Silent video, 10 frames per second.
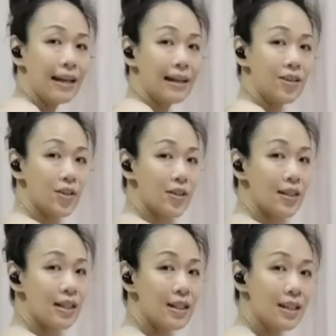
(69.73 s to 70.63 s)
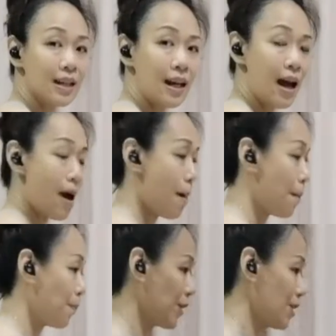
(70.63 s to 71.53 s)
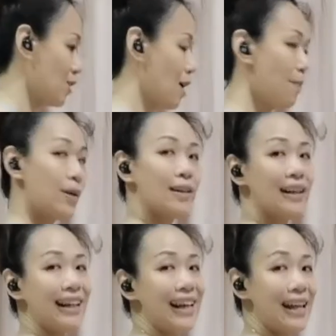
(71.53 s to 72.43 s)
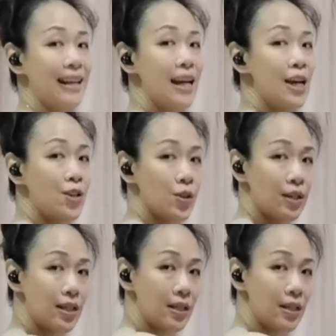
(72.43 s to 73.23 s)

and then just sit on top again. So